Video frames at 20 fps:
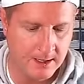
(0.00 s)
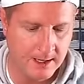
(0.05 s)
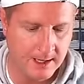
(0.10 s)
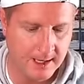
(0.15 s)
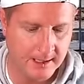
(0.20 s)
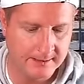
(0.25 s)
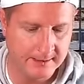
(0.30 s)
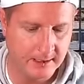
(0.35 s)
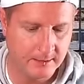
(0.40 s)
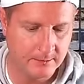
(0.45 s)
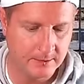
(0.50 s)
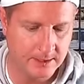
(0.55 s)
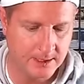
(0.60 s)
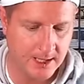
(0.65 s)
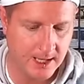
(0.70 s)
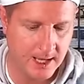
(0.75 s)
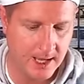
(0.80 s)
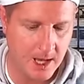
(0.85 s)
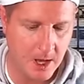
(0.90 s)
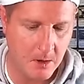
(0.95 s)
And then we
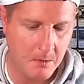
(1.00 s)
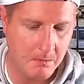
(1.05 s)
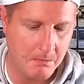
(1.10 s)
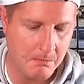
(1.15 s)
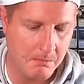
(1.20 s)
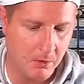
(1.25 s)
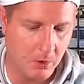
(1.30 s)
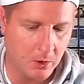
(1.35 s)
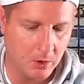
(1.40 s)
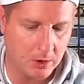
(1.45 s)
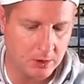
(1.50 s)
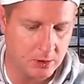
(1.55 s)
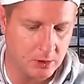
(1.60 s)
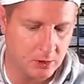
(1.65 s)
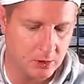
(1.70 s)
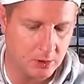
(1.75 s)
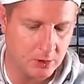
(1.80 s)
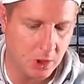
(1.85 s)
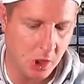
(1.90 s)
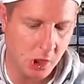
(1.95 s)
got
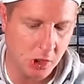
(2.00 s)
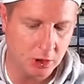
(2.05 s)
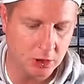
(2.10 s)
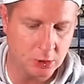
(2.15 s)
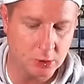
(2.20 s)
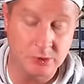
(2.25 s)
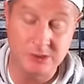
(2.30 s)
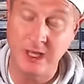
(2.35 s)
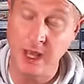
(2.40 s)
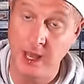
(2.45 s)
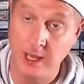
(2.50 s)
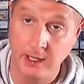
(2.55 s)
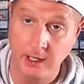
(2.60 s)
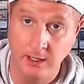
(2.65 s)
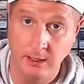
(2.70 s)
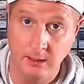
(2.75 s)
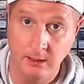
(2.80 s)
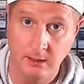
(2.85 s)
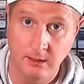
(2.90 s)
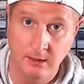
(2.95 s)
Morgul
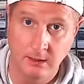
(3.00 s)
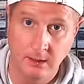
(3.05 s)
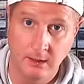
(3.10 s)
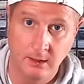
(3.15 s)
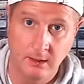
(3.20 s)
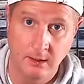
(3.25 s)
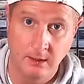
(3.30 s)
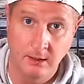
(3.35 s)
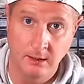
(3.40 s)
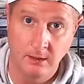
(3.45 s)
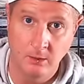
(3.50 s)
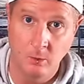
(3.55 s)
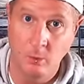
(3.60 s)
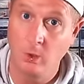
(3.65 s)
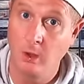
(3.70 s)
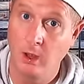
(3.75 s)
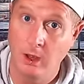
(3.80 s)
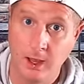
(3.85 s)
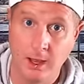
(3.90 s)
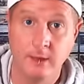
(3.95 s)
Lieutenant.
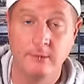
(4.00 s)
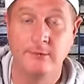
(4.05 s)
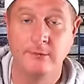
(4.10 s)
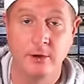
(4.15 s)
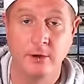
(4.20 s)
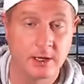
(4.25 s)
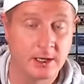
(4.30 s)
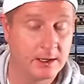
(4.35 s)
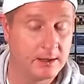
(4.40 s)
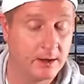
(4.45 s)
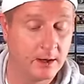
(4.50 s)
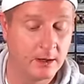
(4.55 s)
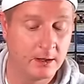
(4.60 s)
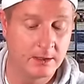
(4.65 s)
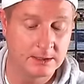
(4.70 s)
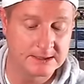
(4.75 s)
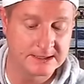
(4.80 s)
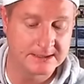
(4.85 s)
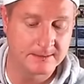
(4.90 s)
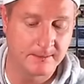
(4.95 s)
Well, hot freaking
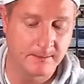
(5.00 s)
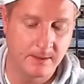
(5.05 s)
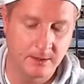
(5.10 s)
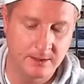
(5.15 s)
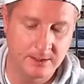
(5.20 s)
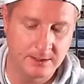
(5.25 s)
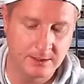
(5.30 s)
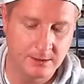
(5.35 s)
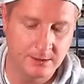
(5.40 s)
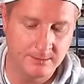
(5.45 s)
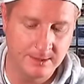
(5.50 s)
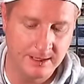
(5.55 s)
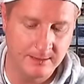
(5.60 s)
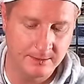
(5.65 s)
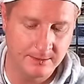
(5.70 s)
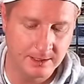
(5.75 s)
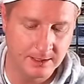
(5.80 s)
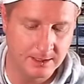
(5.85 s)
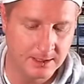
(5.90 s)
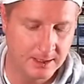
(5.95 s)
dogs. There you go,
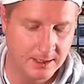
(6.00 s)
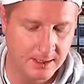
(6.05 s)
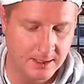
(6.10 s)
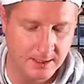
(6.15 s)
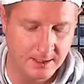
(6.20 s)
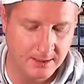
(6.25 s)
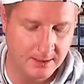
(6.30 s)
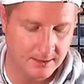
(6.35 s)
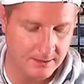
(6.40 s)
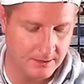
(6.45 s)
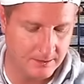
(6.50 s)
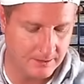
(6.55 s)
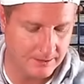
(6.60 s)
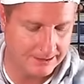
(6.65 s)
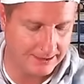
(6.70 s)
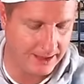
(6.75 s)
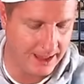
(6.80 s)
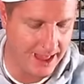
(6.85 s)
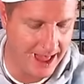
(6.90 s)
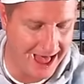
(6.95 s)
baby.
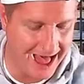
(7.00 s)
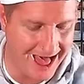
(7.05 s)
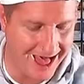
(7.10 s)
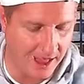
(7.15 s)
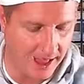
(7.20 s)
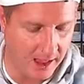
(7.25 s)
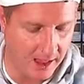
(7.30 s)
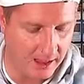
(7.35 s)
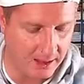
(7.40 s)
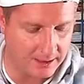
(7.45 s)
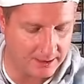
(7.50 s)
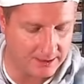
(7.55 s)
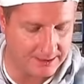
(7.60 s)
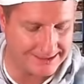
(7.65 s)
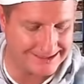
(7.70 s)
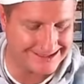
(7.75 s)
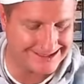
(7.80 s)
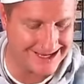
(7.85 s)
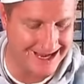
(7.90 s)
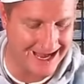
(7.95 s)
Ah,
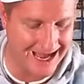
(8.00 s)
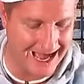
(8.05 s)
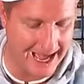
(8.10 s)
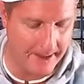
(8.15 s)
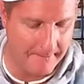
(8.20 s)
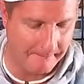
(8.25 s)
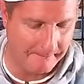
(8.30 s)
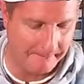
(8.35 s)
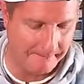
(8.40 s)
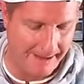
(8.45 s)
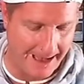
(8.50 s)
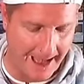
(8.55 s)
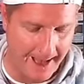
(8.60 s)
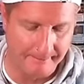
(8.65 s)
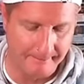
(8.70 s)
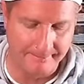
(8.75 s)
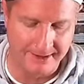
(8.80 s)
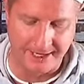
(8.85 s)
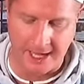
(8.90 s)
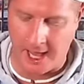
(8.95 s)
Tom
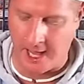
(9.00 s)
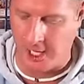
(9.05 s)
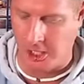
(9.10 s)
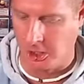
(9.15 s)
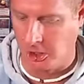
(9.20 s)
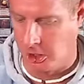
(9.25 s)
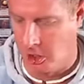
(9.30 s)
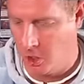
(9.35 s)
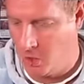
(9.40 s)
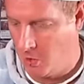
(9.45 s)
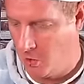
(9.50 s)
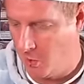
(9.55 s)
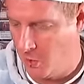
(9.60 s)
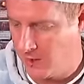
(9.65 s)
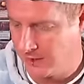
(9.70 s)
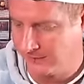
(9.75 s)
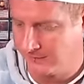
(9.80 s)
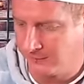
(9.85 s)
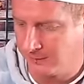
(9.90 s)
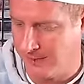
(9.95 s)
Bombadil. What
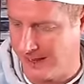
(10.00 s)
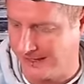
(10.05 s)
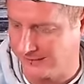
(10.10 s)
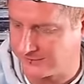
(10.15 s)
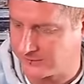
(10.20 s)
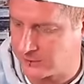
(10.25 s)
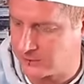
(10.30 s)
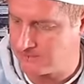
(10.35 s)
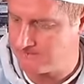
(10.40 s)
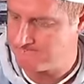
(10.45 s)
a little bastard.